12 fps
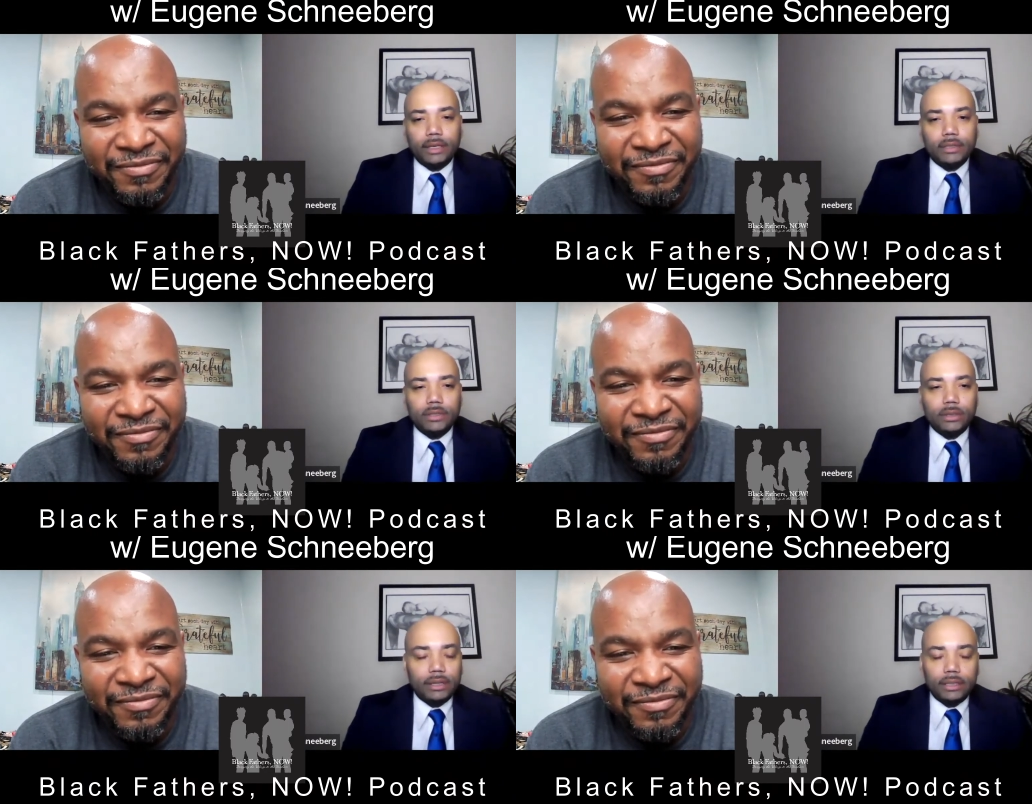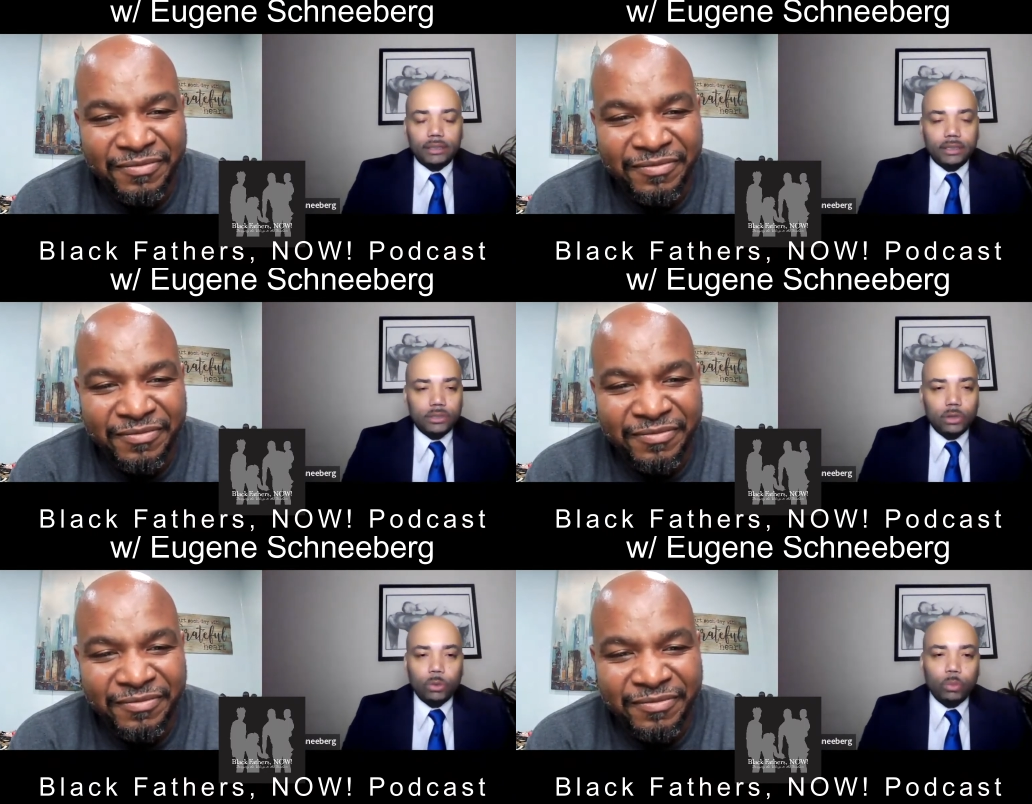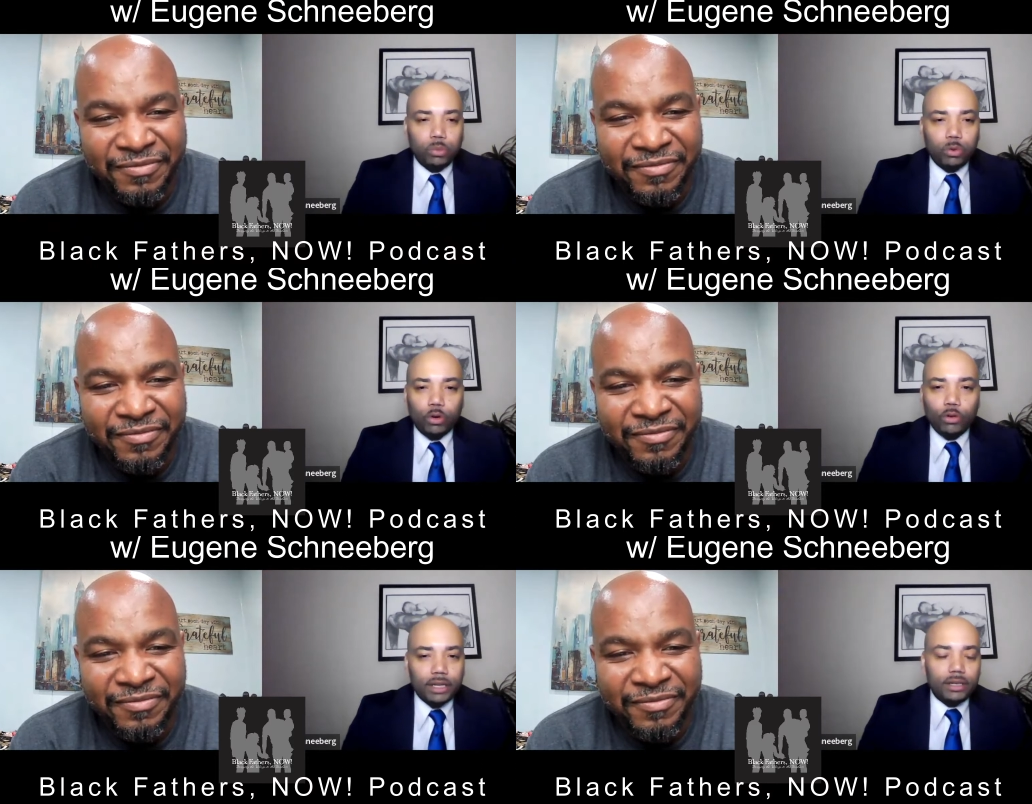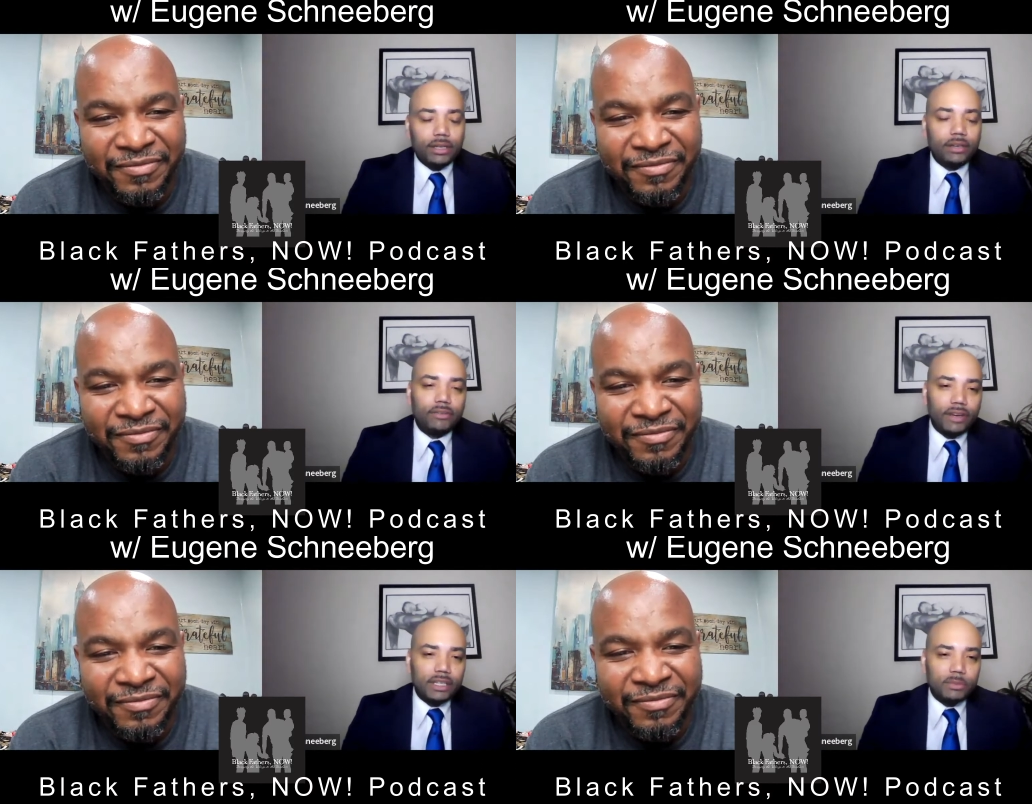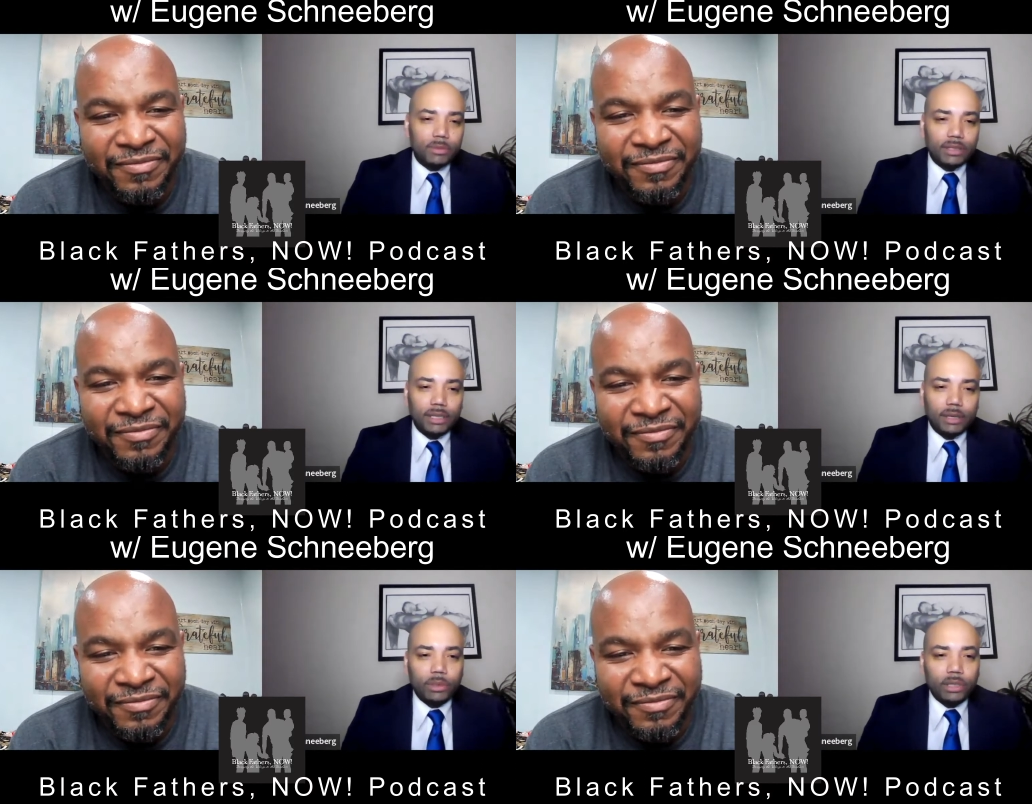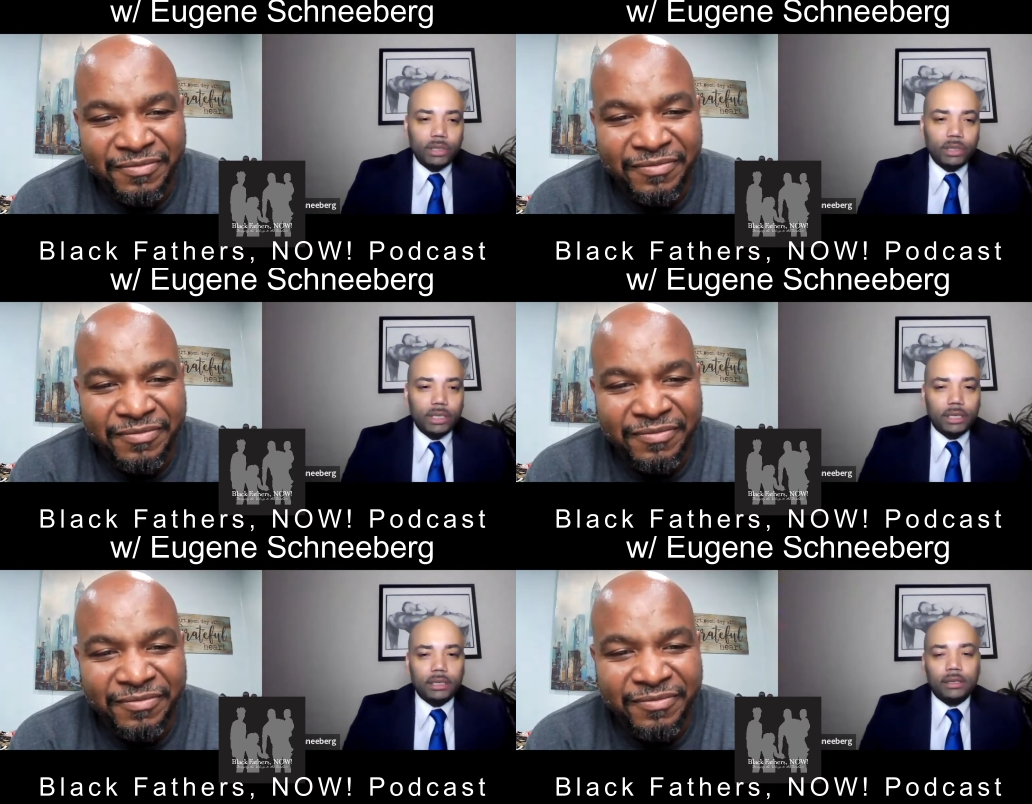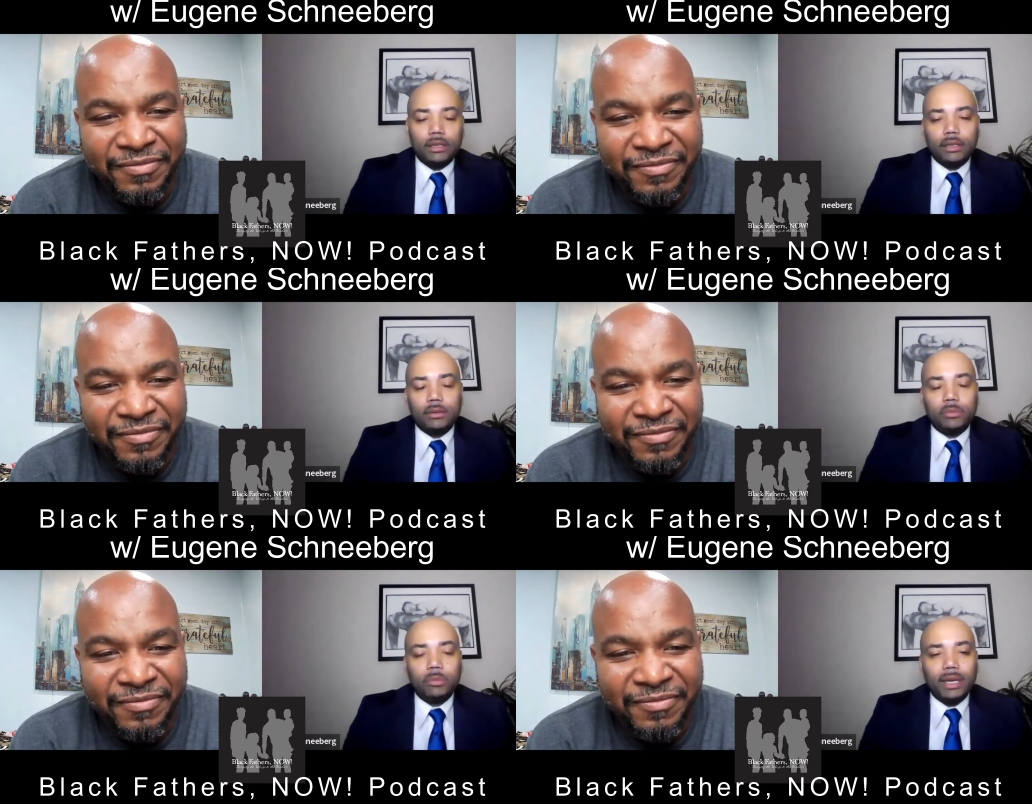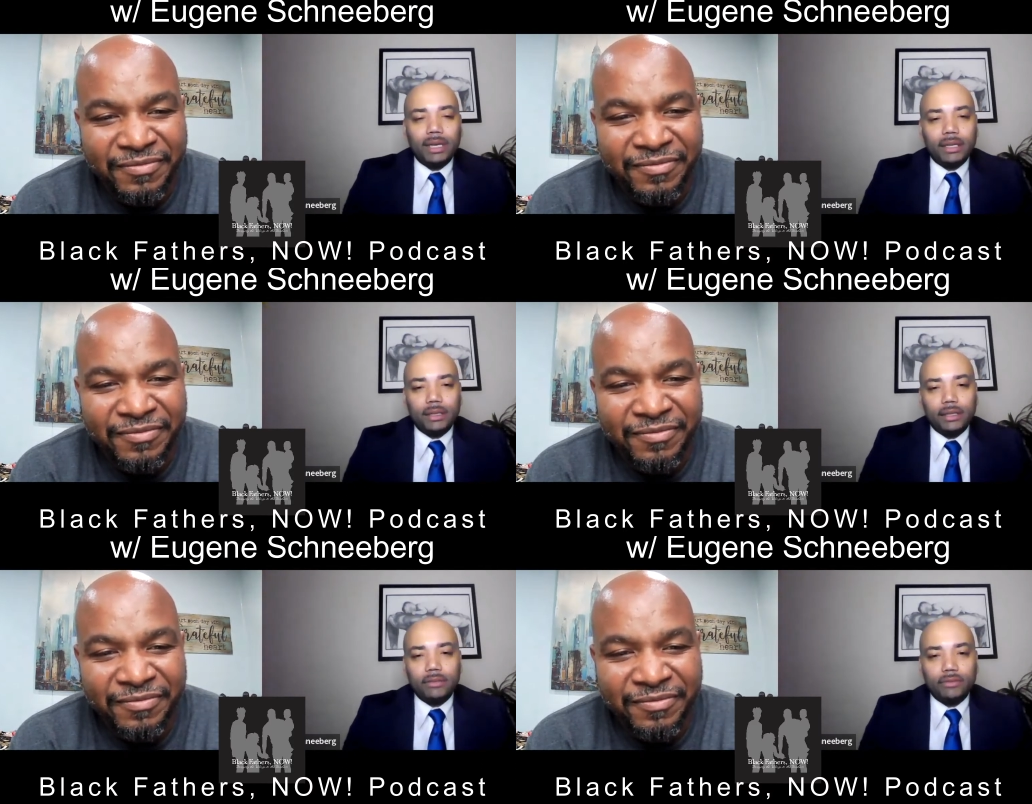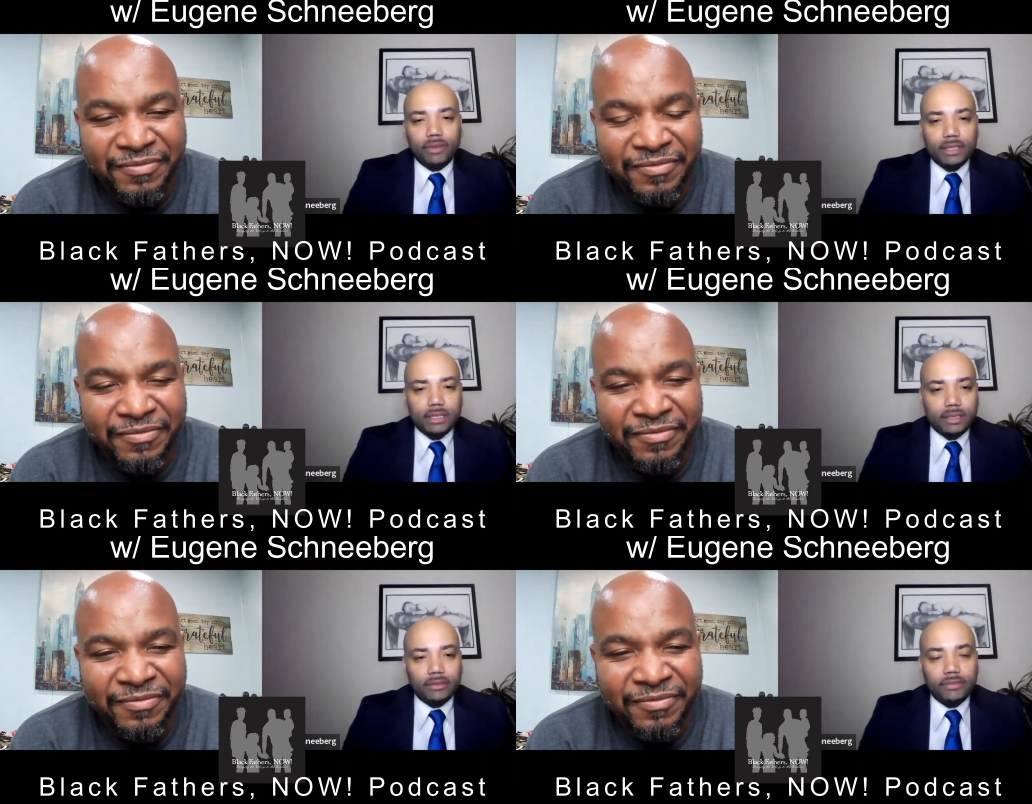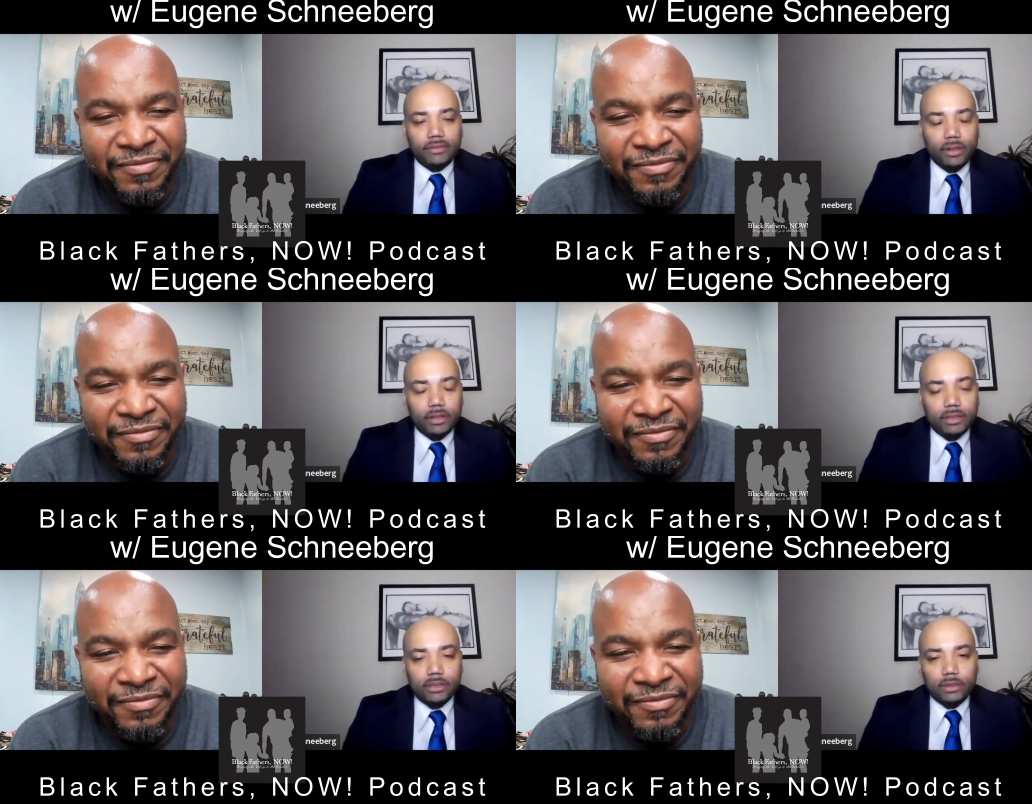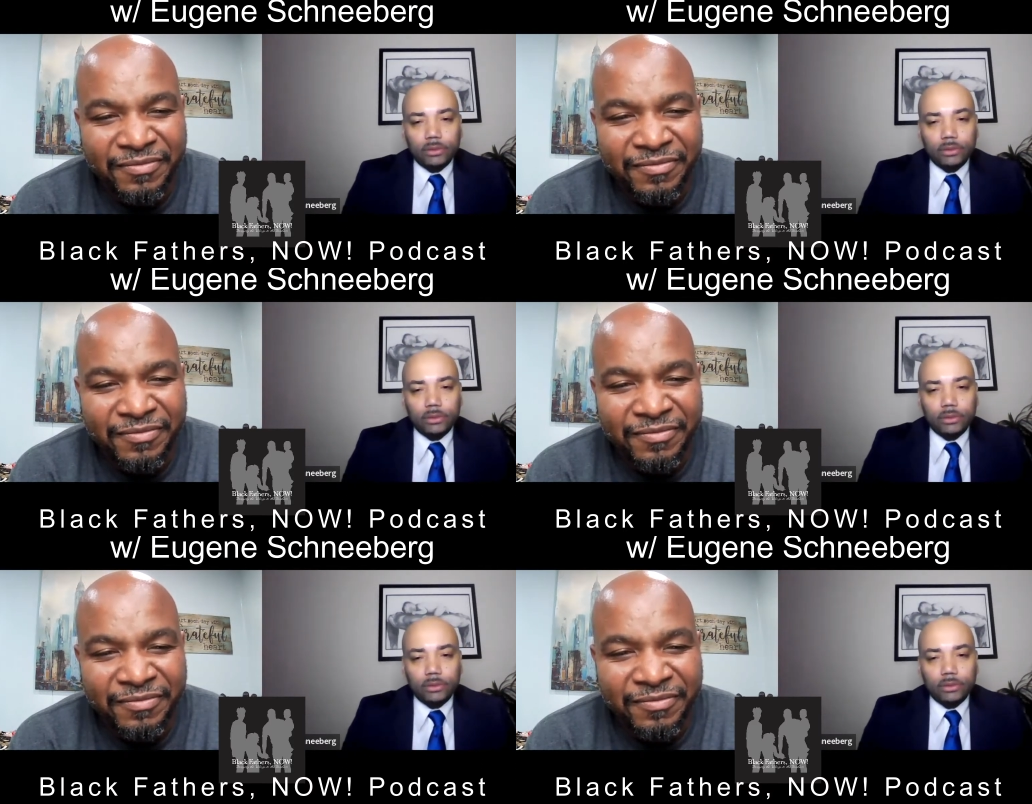Speaker 1: And so I think there's no greater investment that we can make than investing in fathers.